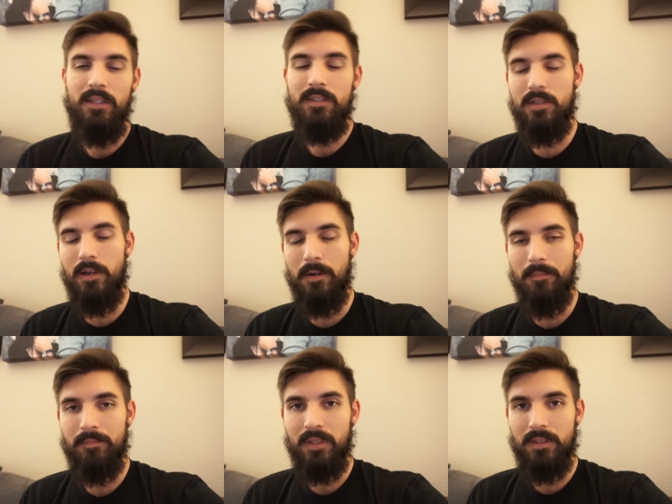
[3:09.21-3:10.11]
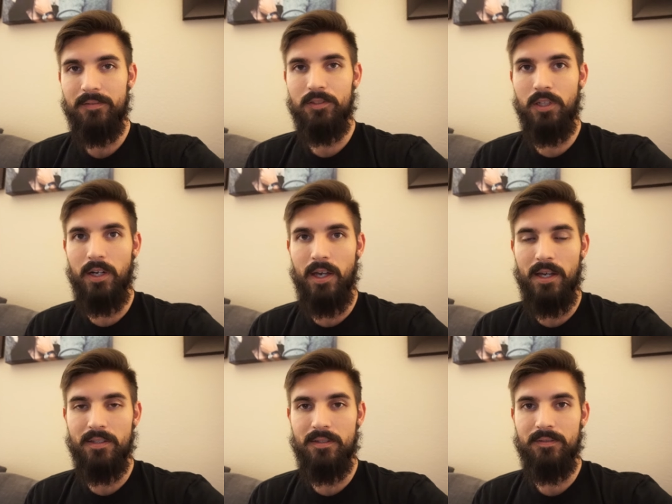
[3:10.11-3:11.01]
So sorry
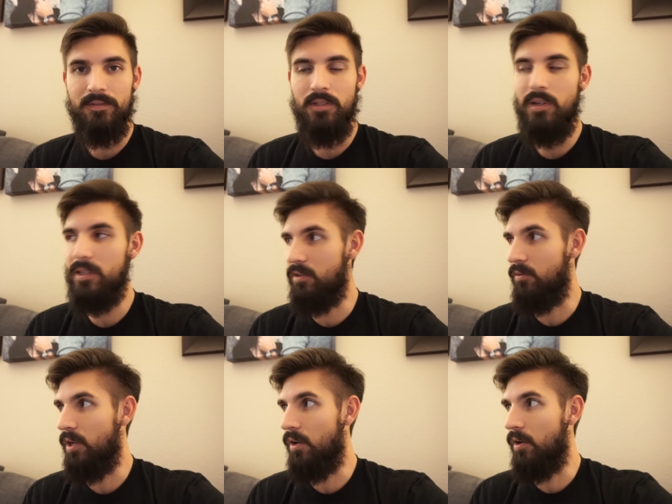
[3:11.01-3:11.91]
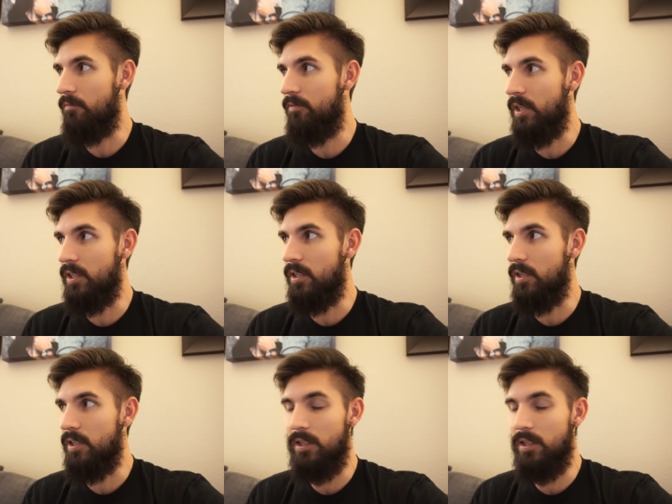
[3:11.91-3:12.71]
guys, two days in a row, and I'm failing on you.